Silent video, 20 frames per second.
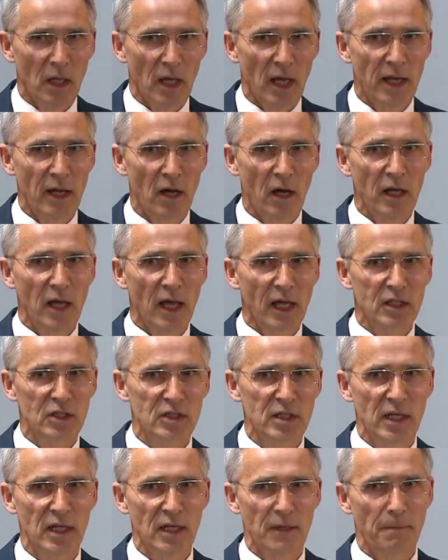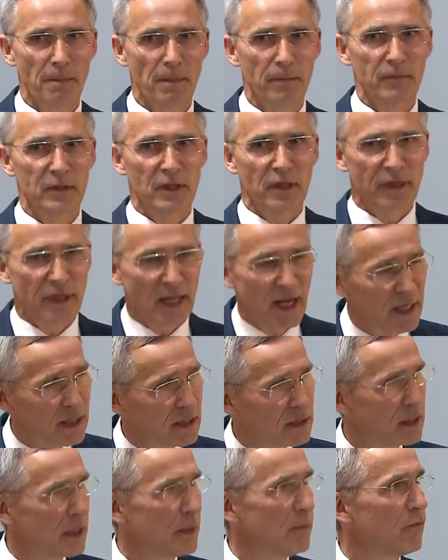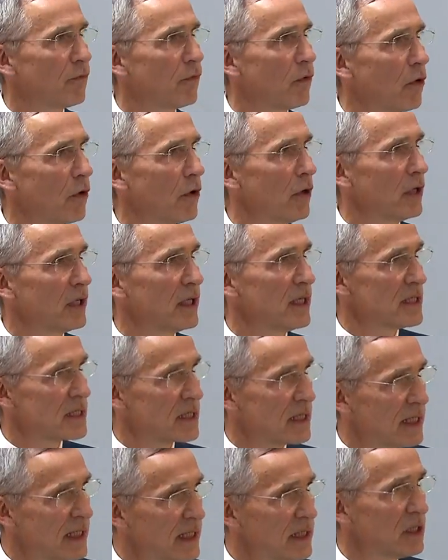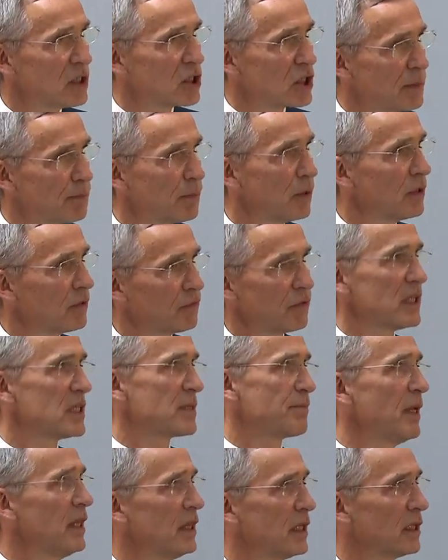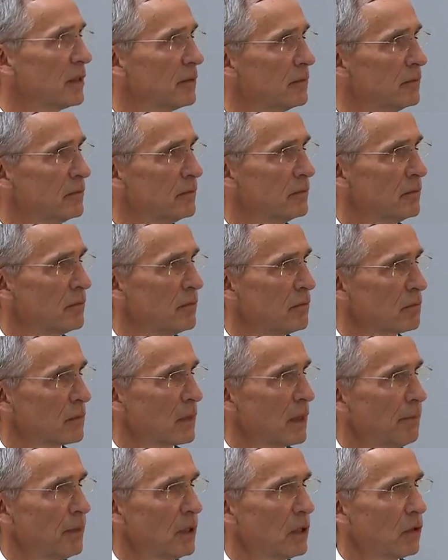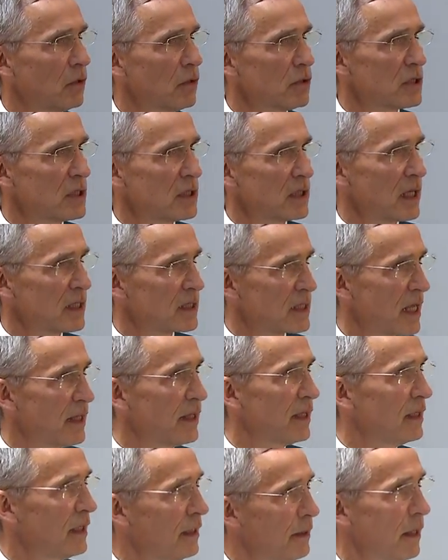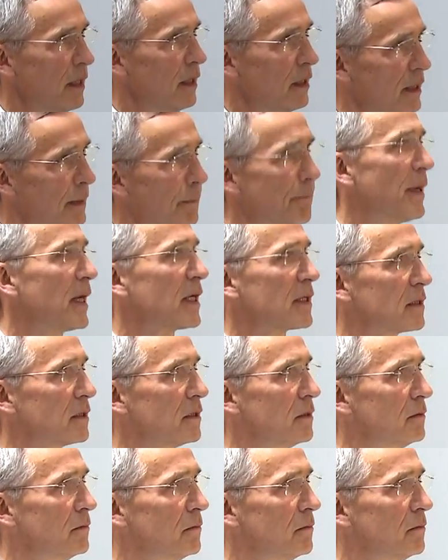And I actually thanked him for his leadership on defense spending, because it has had an impact.